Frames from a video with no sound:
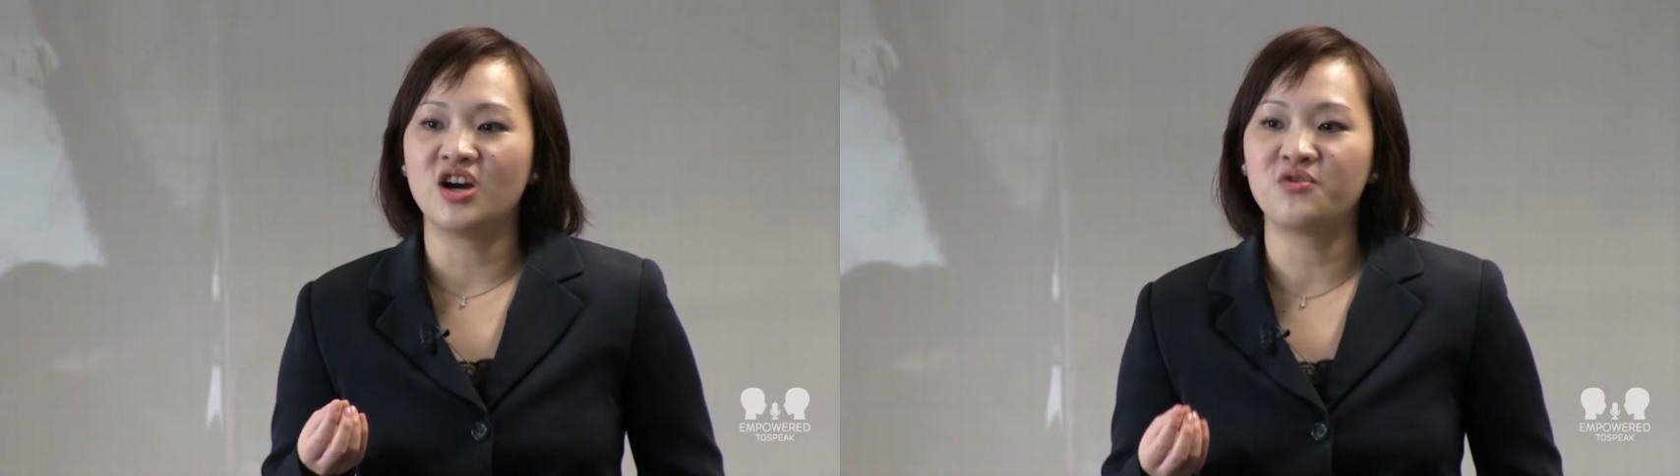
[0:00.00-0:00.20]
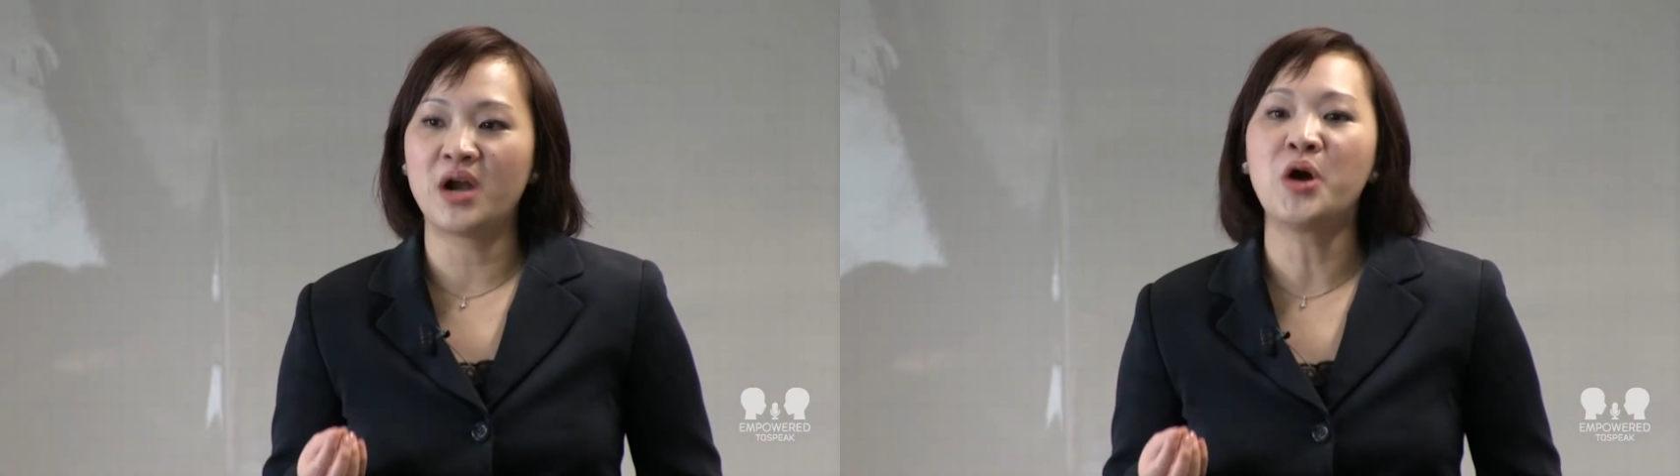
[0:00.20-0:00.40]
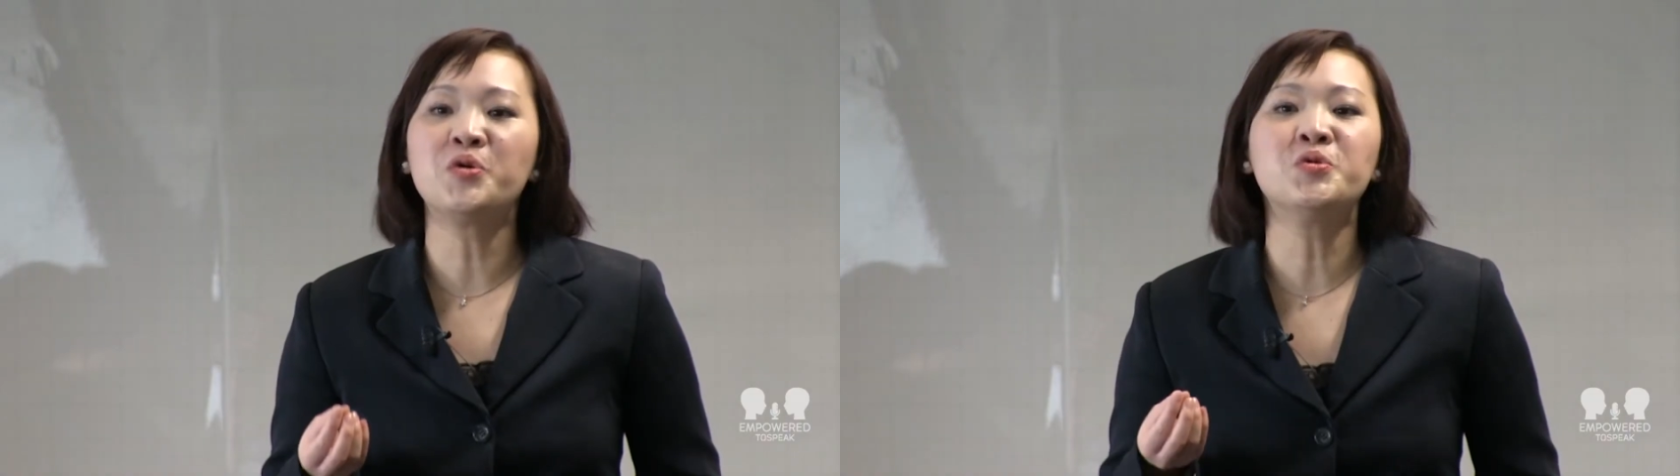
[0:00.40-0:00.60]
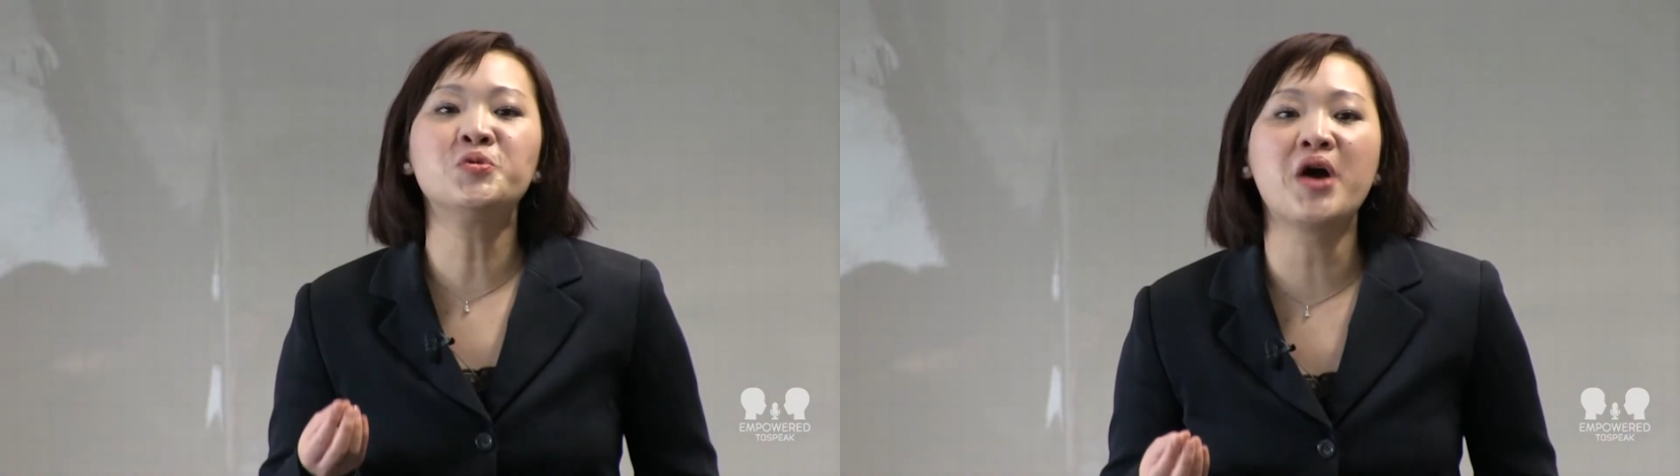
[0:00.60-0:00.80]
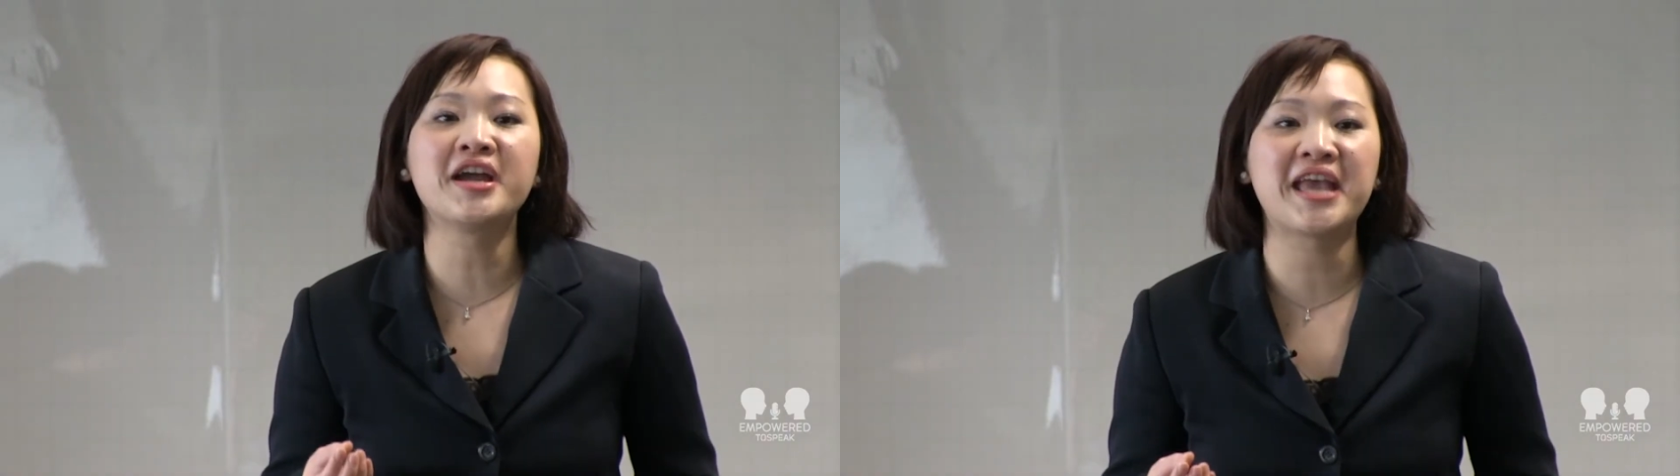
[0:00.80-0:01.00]
around
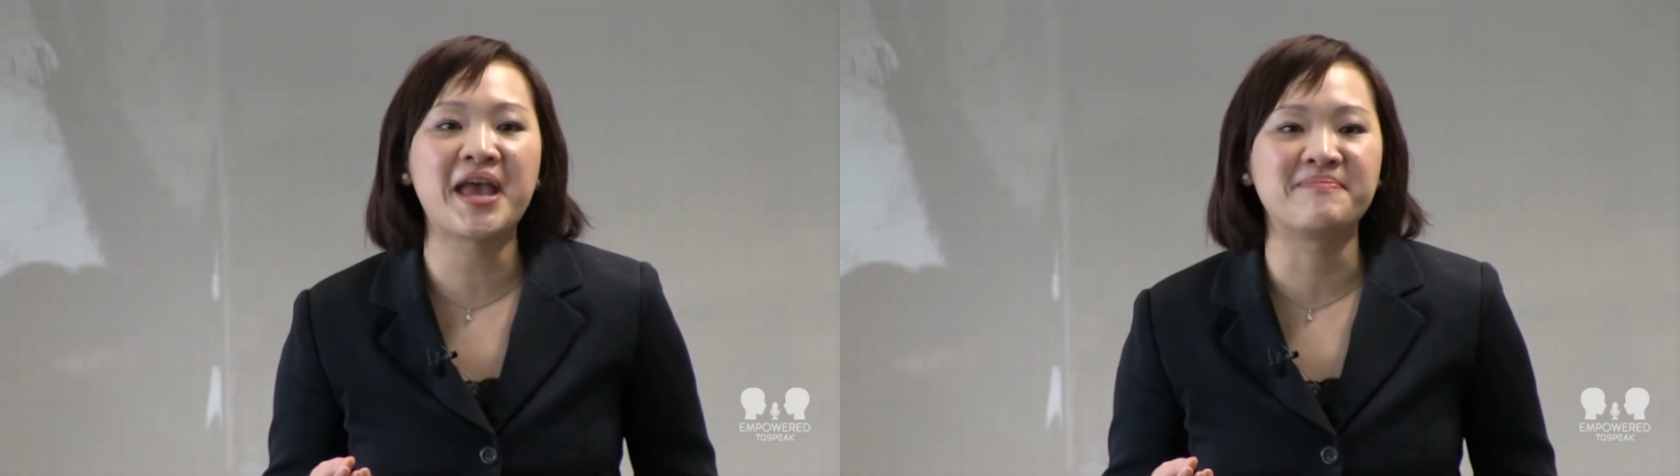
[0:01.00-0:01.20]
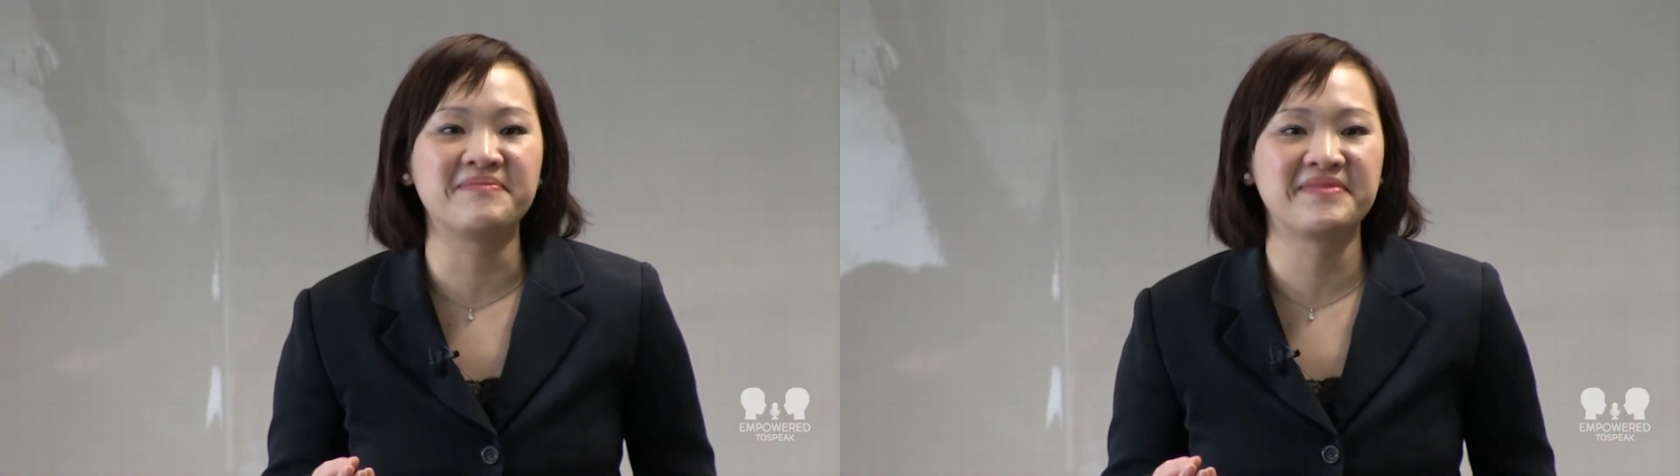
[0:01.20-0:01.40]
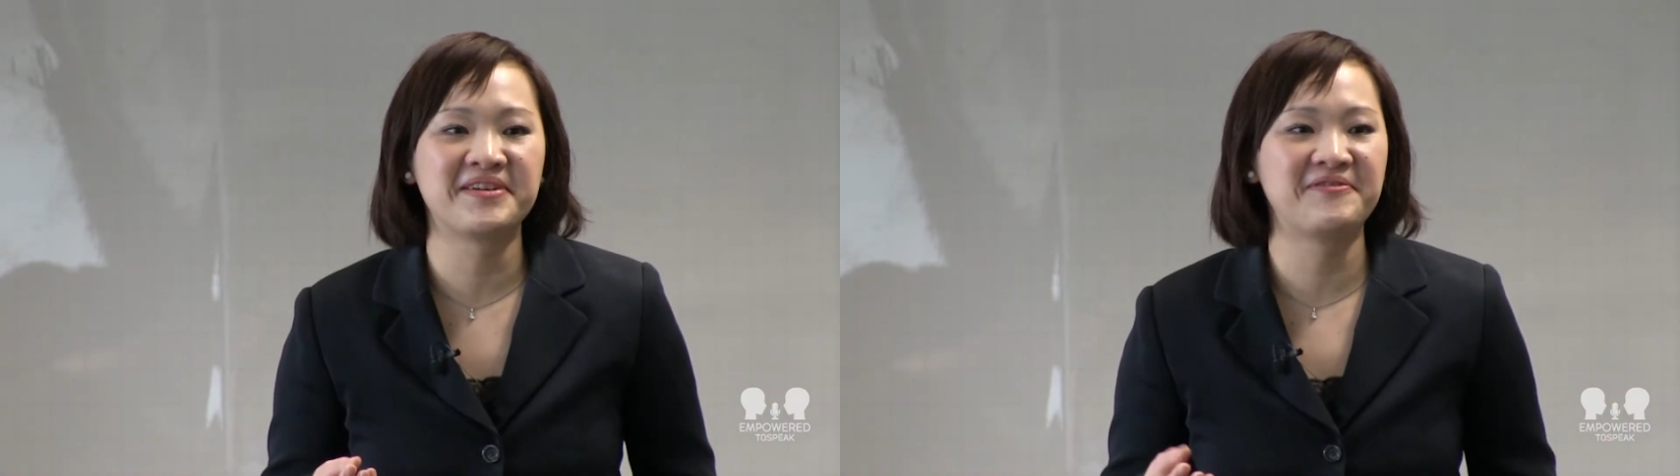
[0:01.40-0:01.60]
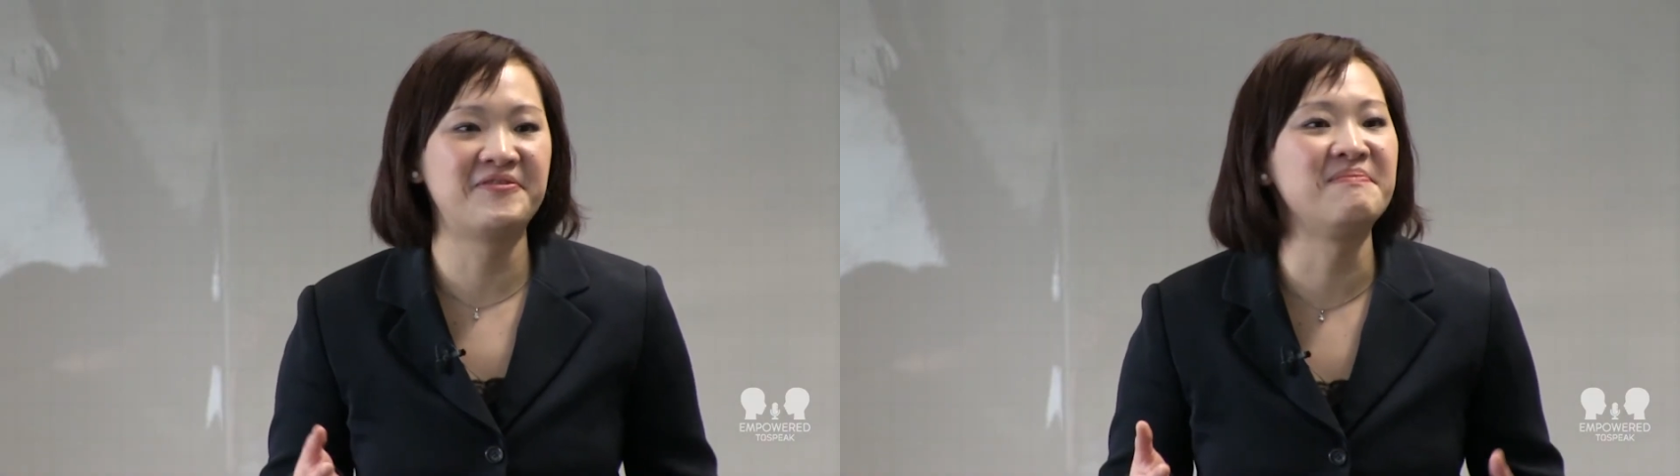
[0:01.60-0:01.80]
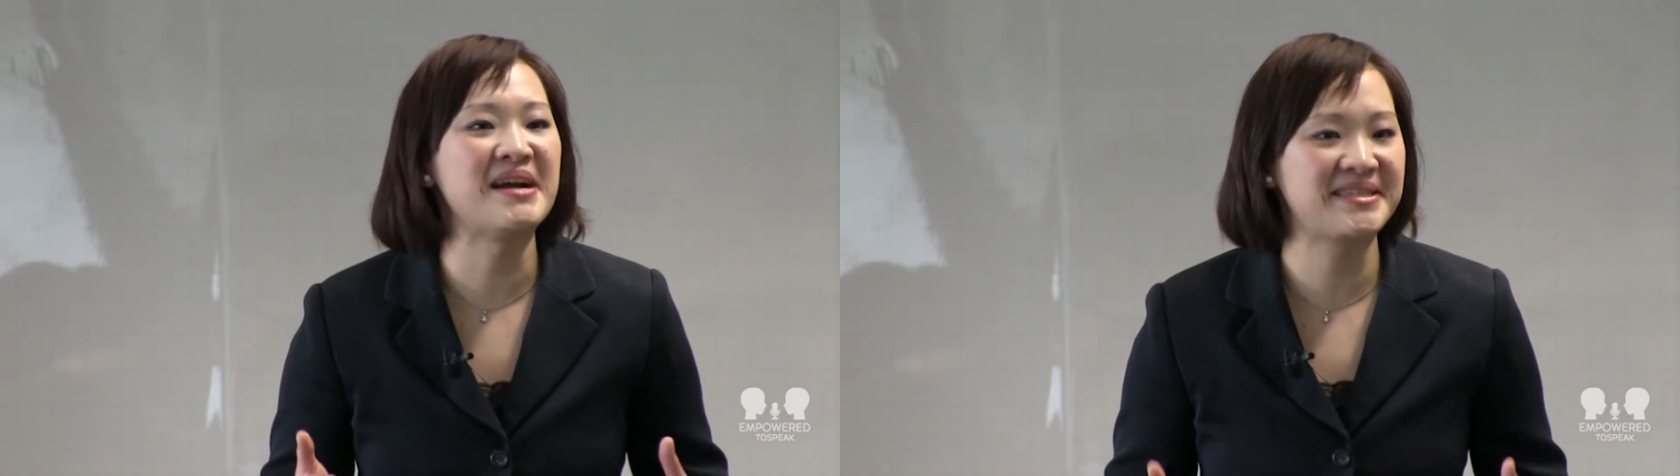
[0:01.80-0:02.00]
who I am
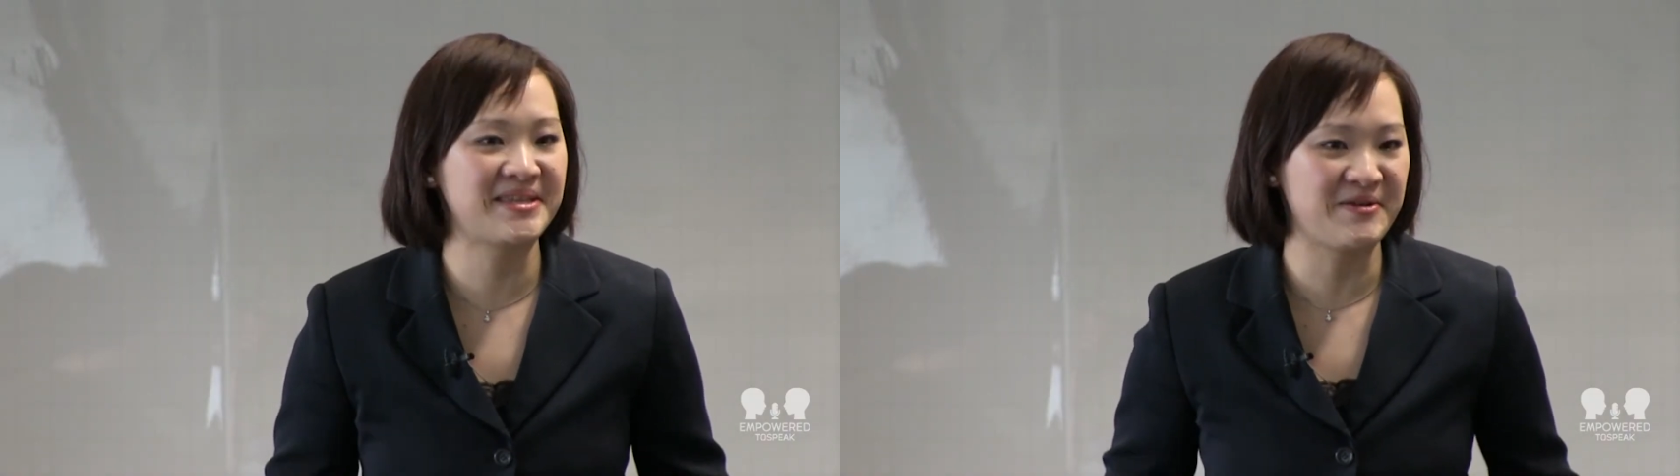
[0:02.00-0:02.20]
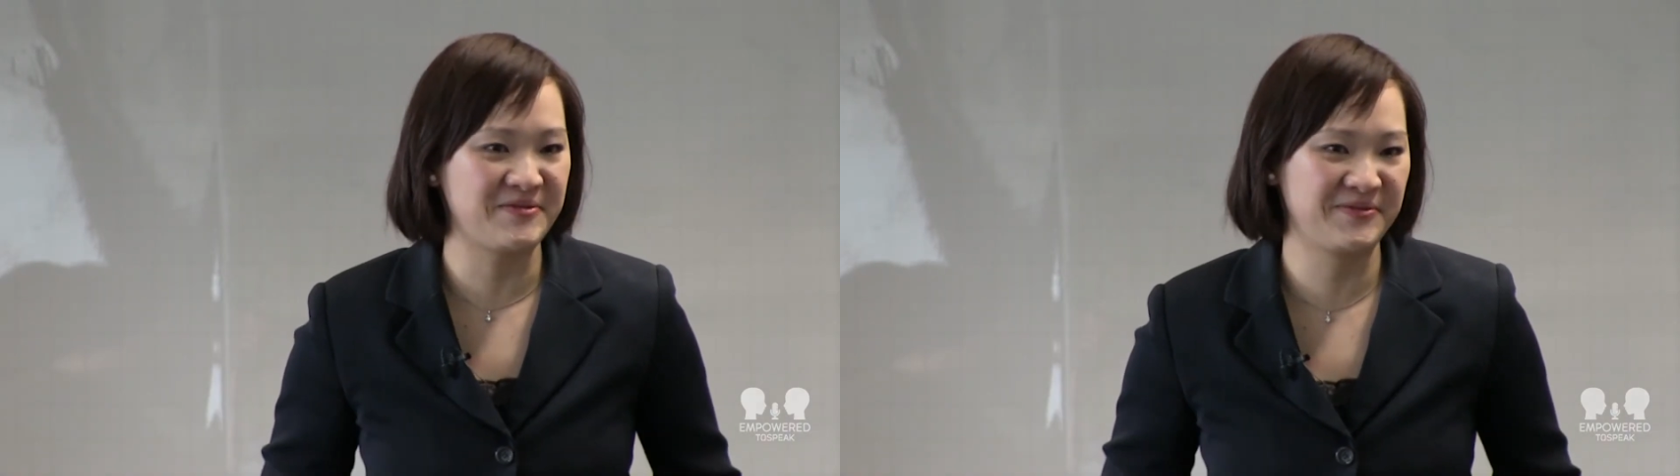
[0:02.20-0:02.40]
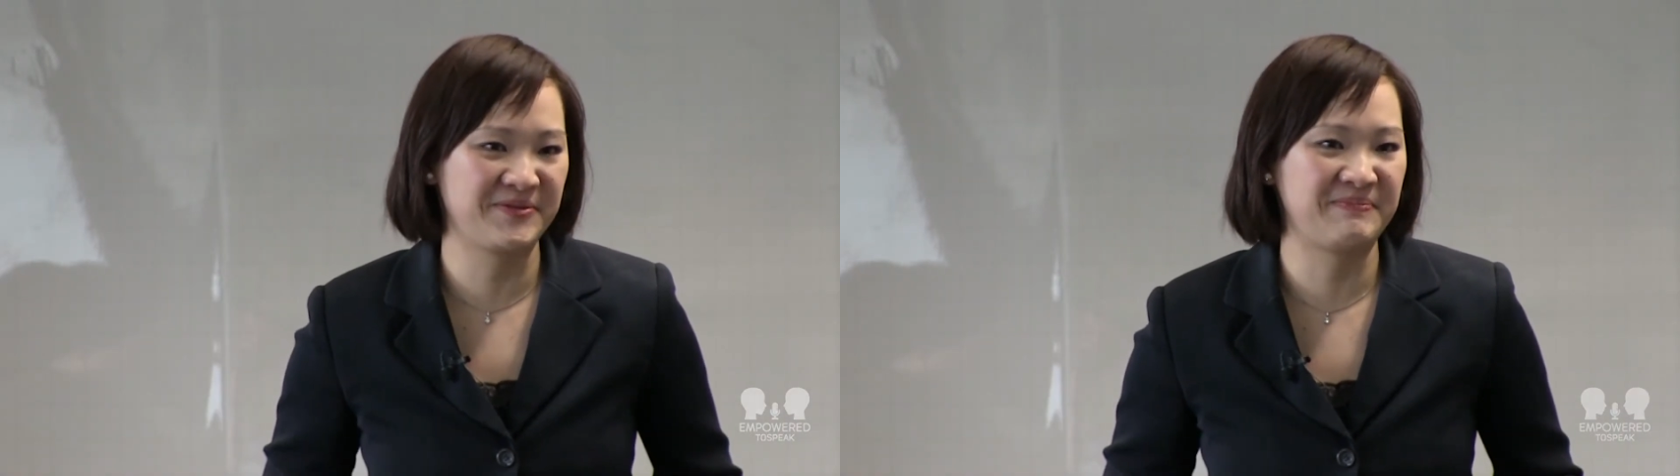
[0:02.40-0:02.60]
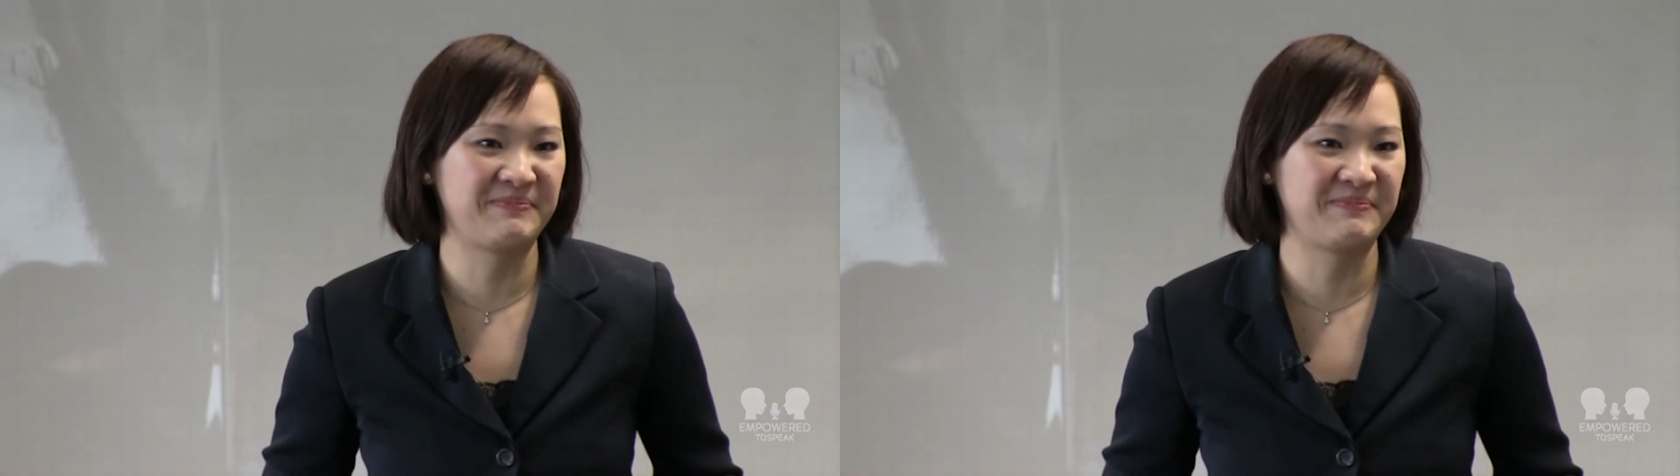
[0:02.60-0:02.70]
for myself.